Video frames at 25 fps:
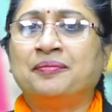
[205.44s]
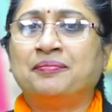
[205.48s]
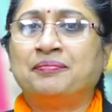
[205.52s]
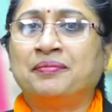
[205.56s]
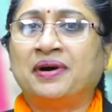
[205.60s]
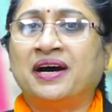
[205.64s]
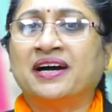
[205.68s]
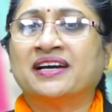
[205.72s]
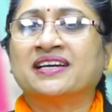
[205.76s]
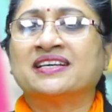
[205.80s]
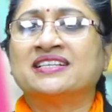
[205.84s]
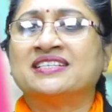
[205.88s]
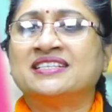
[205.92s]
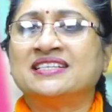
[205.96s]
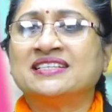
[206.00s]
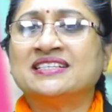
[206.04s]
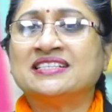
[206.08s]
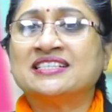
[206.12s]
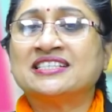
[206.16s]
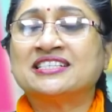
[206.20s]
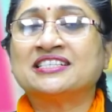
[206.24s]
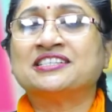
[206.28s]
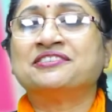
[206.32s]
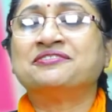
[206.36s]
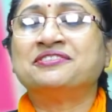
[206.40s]
marketing
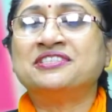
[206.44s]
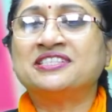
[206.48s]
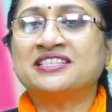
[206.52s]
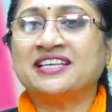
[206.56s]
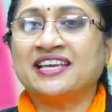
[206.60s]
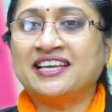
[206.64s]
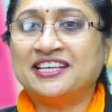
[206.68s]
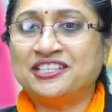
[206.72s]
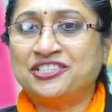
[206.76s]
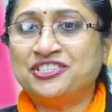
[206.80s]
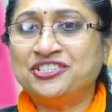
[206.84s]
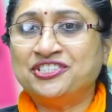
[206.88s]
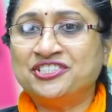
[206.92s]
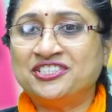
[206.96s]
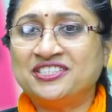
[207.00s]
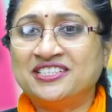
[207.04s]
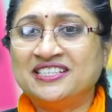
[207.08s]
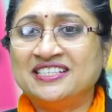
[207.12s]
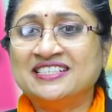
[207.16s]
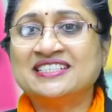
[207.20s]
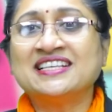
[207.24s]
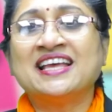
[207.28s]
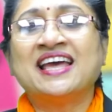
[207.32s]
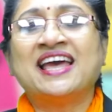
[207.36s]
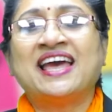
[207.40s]
service
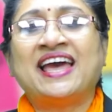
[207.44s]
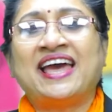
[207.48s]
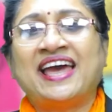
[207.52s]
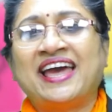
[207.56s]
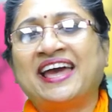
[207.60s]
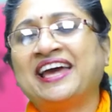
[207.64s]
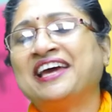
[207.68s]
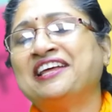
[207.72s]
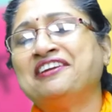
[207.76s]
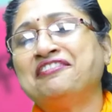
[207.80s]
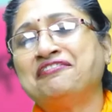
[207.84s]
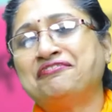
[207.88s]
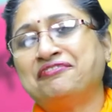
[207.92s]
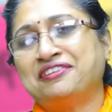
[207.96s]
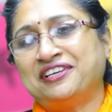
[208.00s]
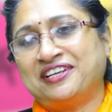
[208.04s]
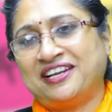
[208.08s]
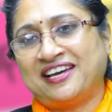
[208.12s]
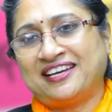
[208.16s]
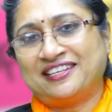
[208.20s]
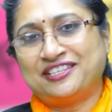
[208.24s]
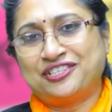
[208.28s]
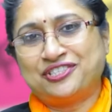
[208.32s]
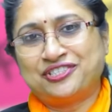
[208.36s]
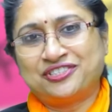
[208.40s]
agencies, and
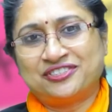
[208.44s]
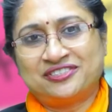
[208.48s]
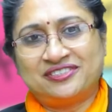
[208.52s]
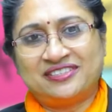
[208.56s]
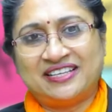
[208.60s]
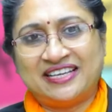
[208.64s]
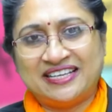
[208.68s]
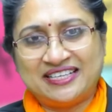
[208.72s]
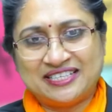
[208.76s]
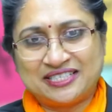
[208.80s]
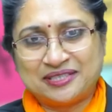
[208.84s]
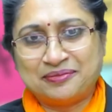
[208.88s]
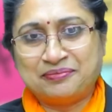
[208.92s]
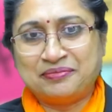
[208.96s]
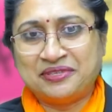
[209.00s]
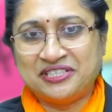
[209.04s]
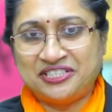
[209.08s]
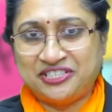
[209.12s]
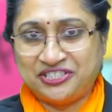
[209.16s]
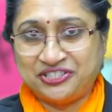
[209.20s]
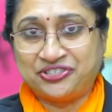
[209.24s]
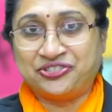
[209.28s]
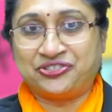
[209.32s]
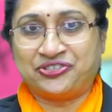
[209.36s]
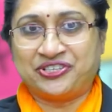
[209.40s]
financial
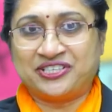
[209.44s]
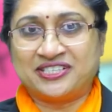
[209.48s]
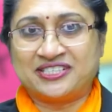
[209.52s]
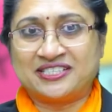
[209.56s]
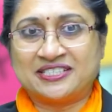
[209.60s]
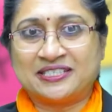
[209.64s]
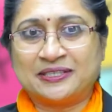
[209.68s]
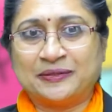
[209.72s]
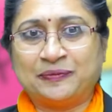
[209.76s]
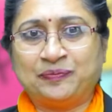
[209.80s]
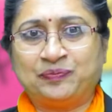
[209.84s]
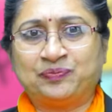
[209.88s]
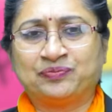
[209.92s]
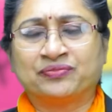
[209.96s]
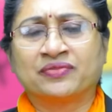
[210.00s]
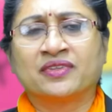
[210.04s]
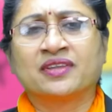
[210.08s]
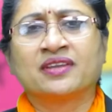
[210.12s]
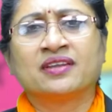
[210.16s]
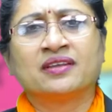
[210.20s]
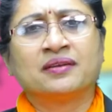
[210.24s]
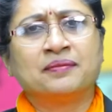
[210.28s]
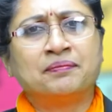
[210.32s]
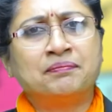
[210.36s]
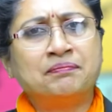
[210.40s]
intermediaries.
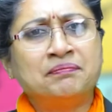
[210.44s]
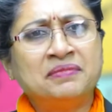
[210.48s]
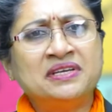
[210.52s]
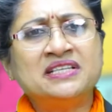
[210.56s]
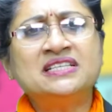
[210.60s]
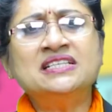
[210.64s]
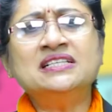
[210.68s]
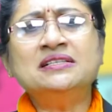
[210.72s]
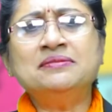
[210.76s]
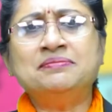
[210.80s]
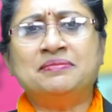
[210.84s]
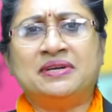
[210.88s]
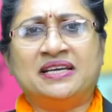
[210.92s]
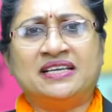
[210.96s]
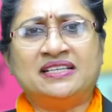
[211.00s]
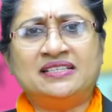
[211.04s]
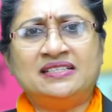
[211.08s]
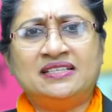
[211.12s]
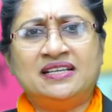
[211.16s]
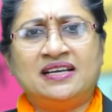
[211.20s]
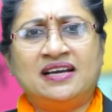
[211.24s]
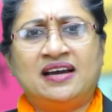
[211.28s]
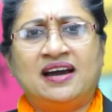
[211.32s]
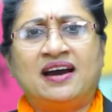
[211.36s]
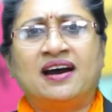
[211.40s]
Middlemen
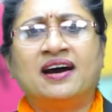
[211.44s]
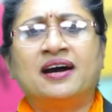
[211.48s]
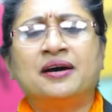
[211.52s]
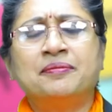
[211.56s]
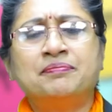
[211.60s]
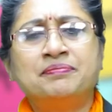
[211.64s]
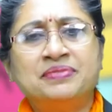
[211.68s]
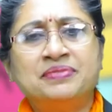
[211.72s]
are